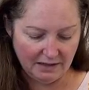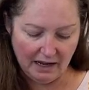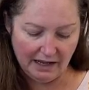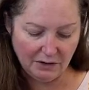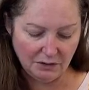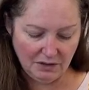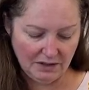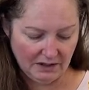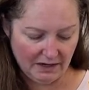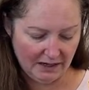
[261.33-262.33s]
I couldn't
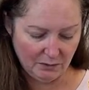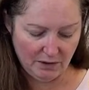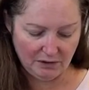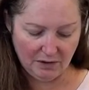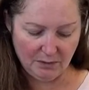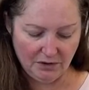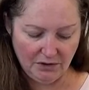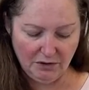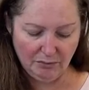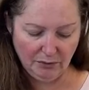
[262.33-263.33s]
decide whether I wanted
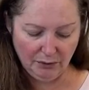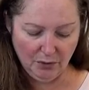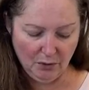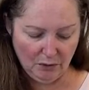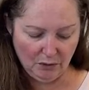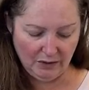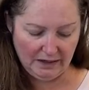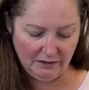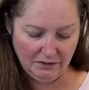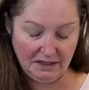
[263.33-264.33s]
the blue or the green
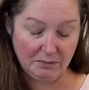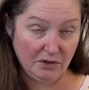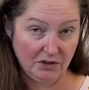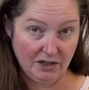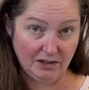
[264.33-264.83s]
for this project,